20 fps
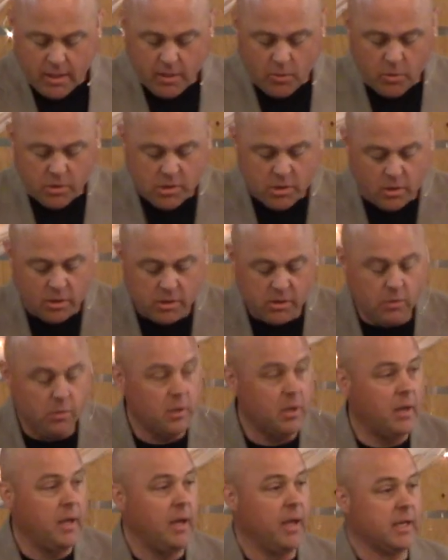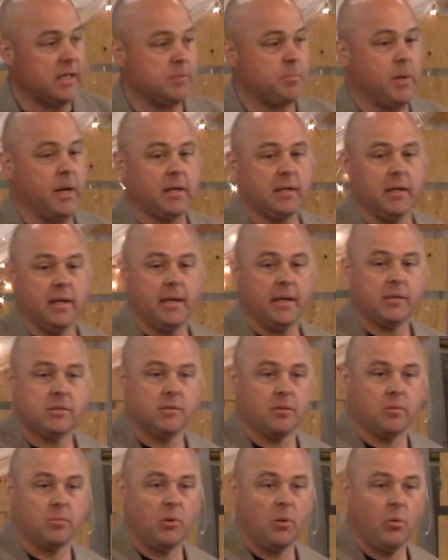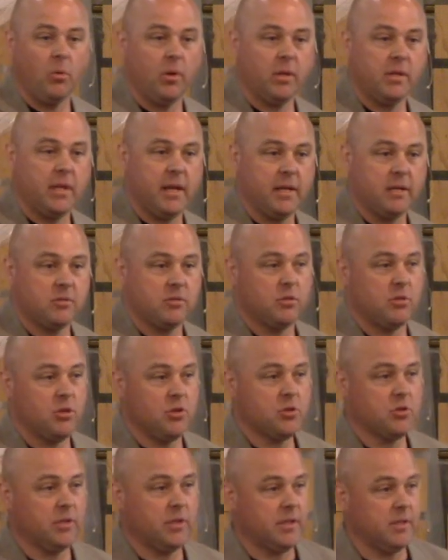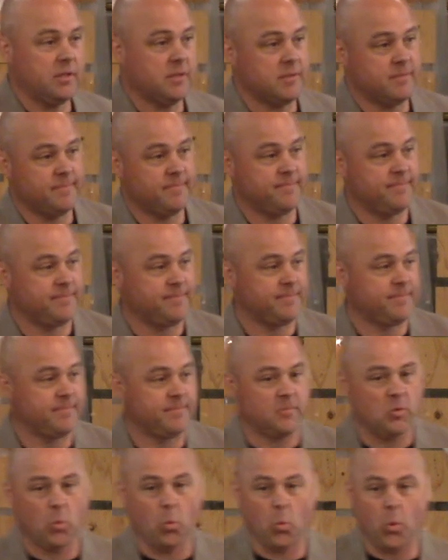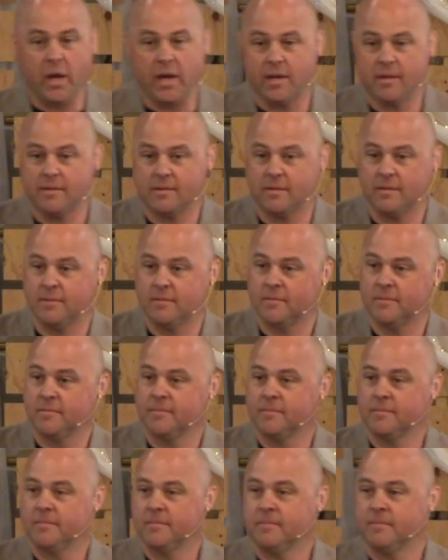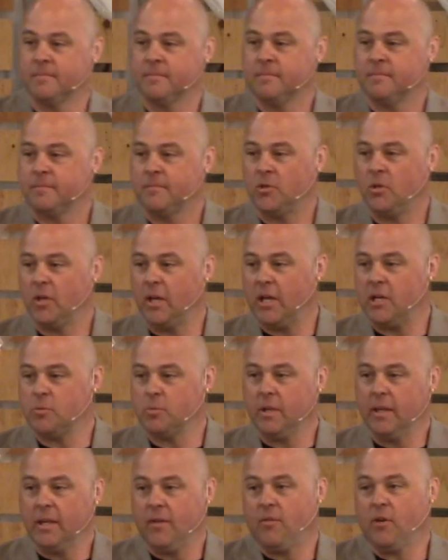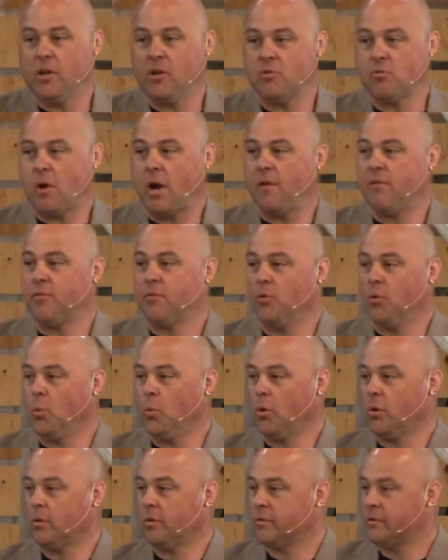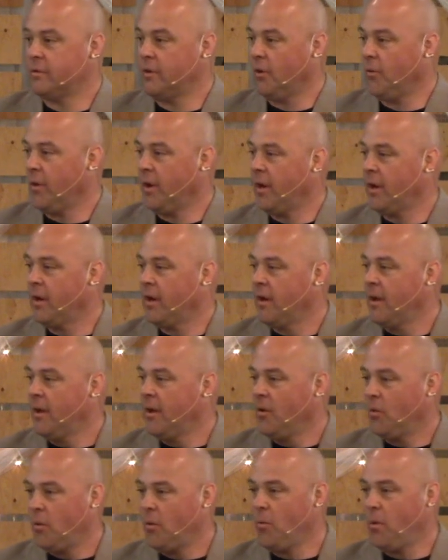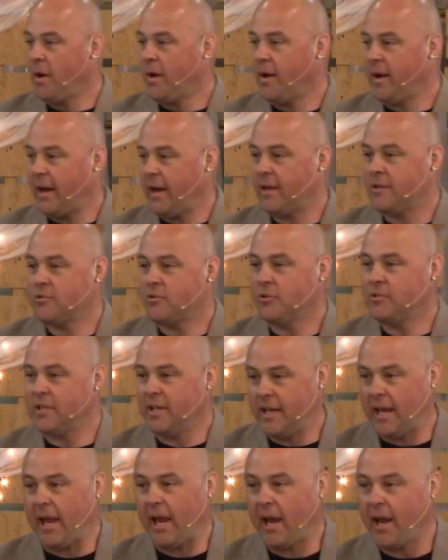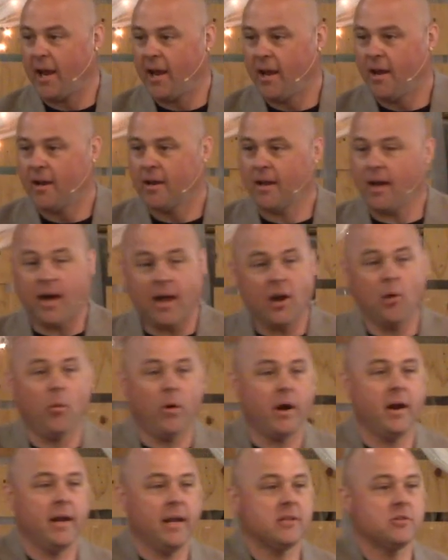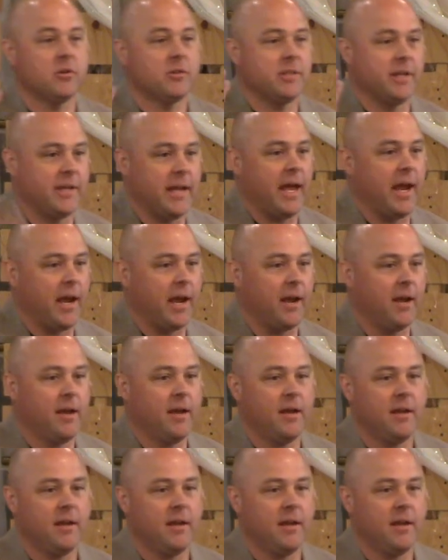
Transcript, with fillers: Then we should also expect an answer. Remember what the answer usually is? Wait. You guys, we live in a drive through world, don't we? We want an answer today. God, I want an answer today.